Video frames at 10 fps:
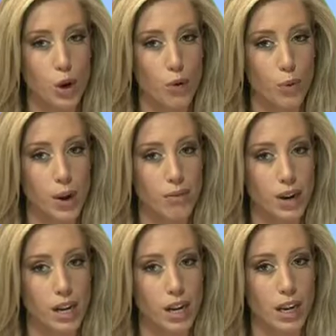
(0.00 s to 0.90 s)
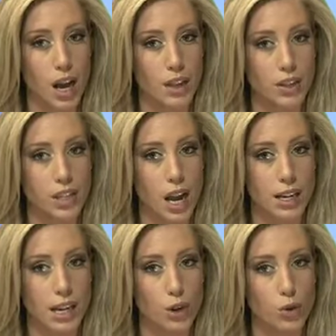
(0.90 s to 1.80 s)
an overweight rating on the stock
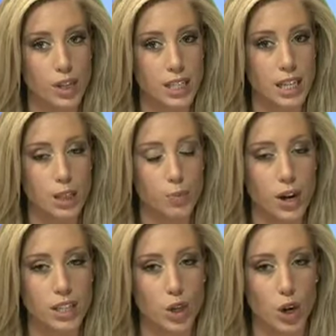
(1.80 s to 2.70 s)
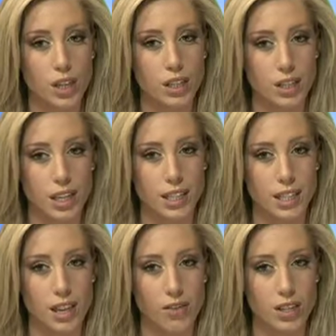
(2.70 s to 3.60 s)
and increased its price target to
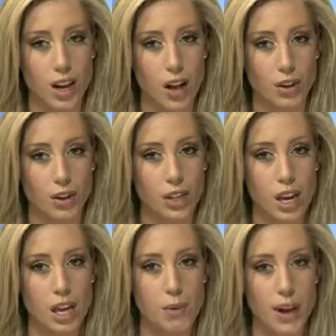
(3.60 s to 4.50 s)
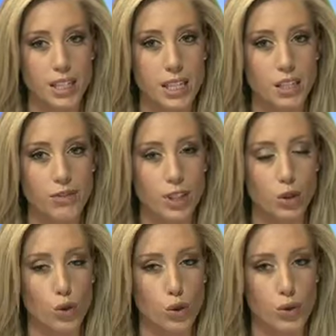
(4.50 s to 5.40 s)
$67. The bank sees
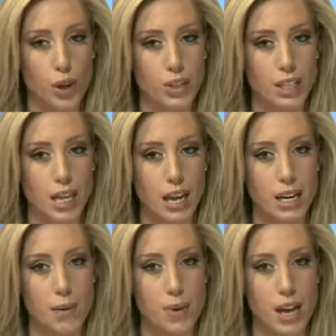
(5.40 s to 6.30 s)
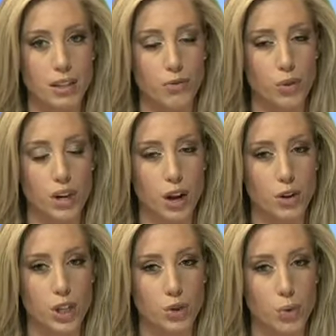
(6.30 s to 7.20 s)
fiscal 2010 EPS of
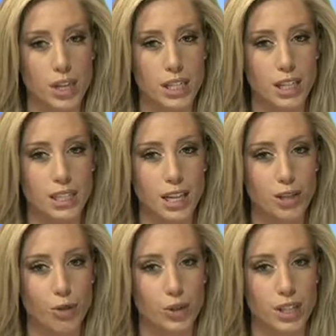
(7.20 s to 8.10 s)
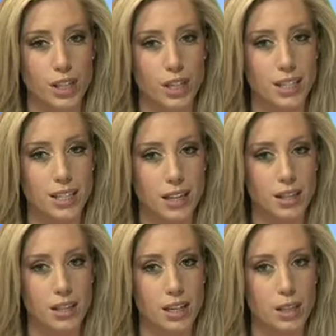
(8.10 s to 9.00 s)
$3.26 versus the
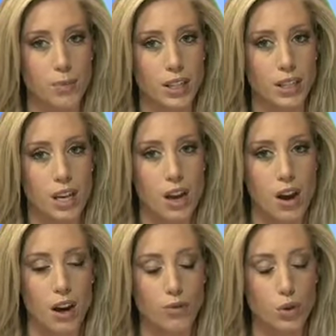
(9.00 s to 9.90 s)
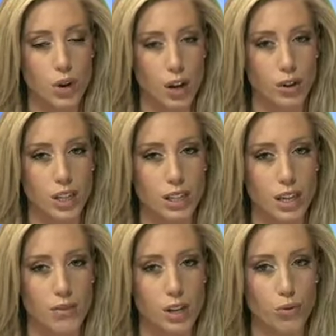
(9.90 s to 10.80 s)
consensus estimates of
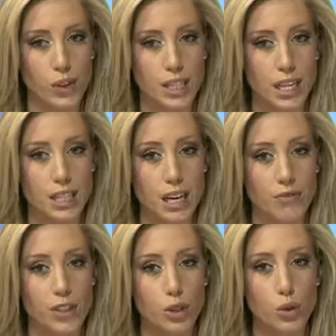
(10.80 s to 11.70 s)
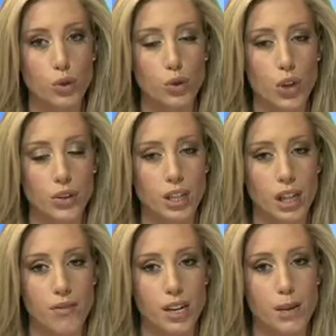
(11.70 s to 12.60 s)
$2.73 and fiscal
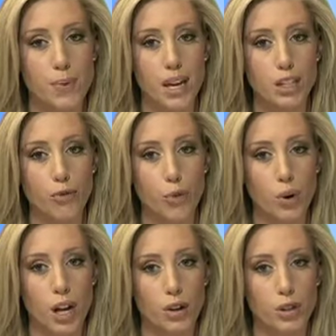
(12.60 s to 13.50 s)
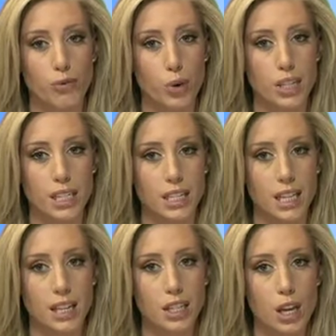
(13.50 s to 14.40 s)
2011 EPS of
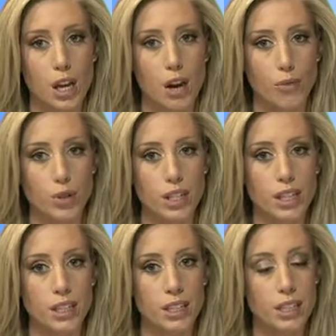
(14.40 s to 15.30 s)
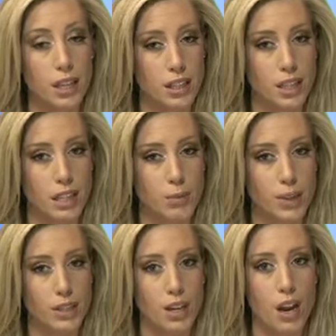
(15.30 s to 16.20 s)
$4.46 versus the consensus
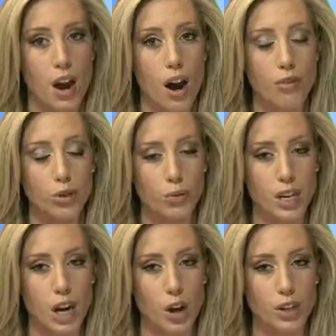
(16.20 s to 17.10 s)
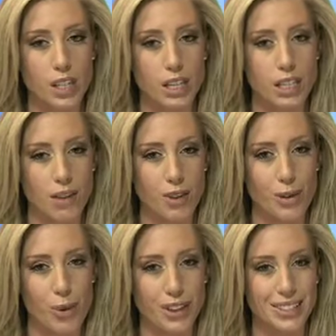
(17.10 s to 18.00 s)
estimates of
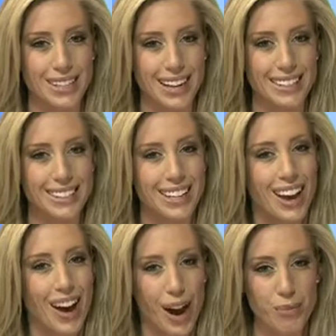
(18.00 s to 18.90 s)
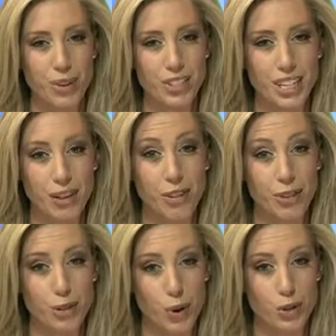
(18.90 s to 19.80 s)
$3.71. I'm Christy Duffy
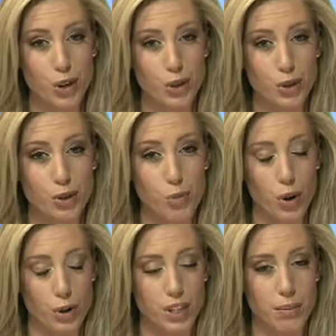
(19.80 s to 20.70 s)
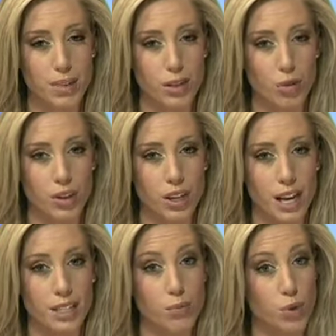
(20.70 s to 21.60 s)
for Smart Trend News. For more news updates throughout the
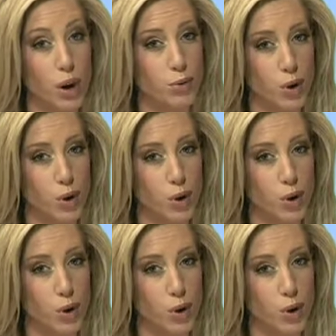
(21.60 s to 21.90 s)
day, subscribe